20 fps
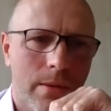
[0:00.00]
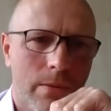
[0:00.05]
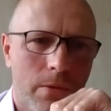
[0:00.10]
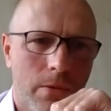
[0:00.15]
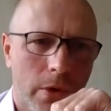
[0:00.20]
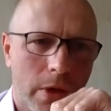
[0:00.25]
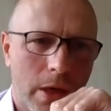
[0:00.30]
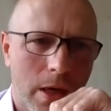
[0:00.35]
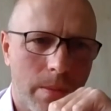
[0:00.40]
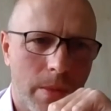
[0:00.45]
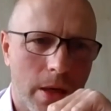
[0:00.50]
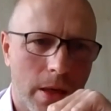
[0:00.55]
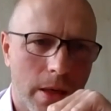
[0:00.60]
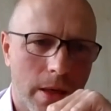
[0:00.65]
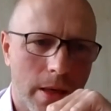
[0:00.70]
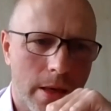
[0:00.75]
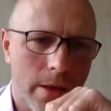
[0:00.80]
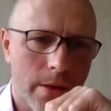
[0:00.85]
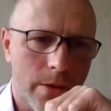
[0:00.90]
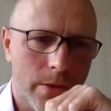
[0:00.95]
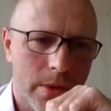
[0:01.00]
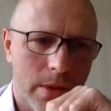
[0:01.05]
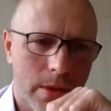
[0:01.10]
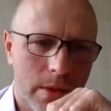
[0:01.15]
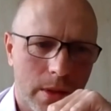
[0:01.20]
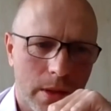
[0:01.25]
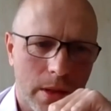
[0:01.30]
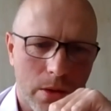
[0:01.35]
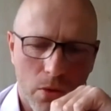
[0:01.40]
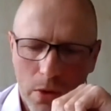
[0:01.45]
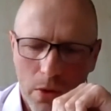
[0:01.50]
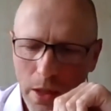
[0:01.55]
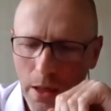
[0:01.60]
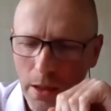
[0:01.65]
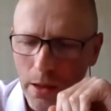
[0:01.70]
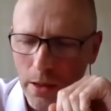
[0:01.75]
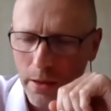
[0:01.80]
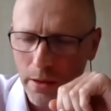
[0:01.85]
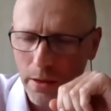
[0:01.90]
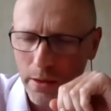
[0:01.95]
for coming years, and you
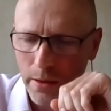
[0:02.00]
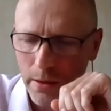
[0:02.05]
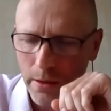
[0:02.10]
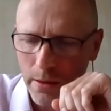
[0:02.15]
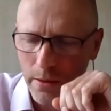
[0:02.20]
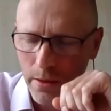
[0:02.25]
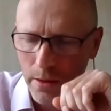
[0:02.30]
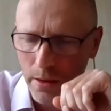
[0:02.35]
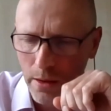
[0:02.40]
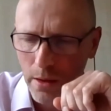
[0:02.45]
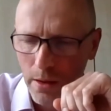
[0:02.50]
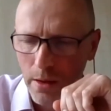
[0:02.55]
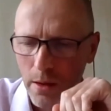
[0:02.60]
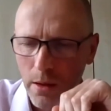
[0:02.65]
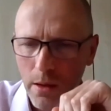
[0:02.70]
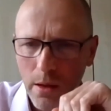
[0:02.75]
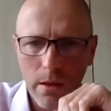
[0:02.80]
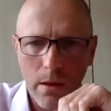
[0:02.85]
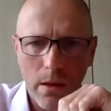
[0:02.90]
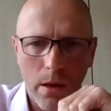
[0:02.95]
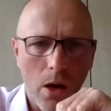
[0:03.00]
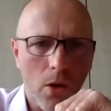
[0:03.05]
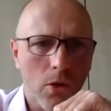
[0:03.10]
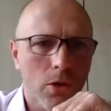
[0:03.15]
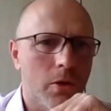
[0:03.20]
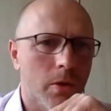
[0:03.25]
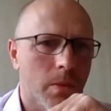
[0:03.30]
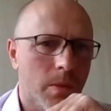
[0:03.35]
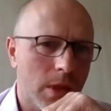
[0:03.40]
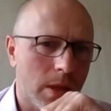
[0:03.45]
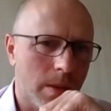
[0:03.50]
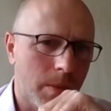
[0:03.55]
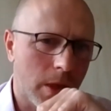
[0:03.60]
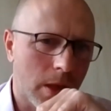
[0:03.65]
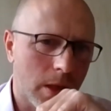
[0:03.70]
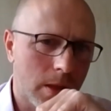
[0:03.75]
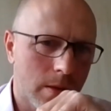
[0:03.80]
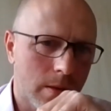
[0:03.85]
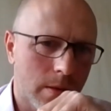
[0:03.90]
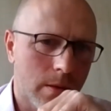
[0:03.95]
highlighted
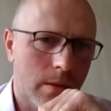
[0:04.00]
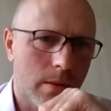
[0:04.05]
Ausbildungslimit,